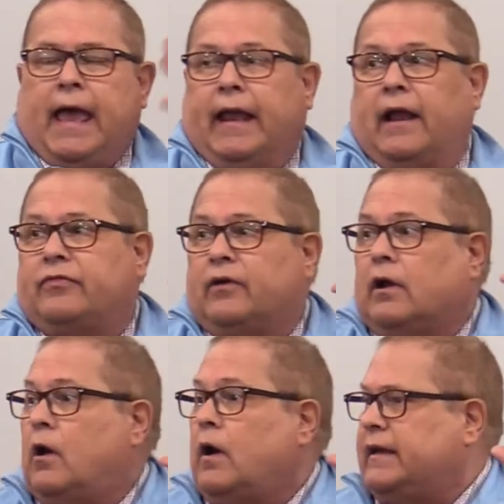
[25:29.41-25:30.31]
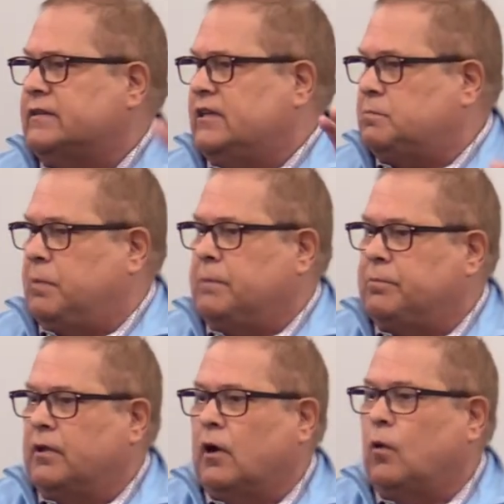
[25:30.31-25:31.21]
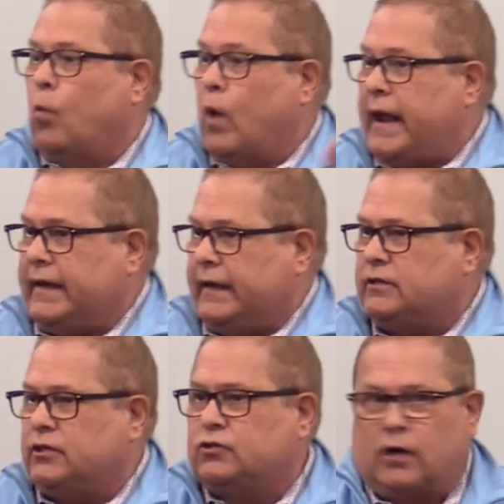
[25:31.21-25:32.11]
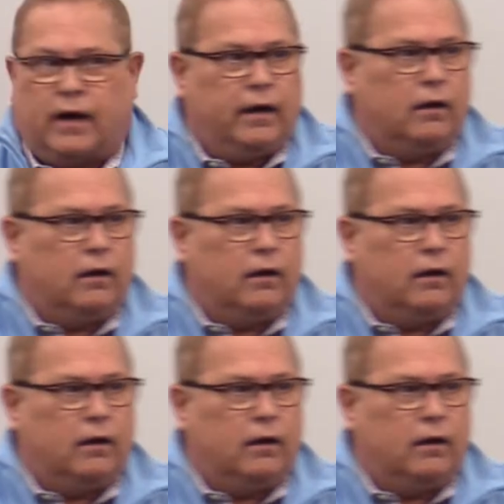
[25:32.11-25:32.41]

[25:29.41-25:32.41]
And I thought, oh, I guess these people are waiting to try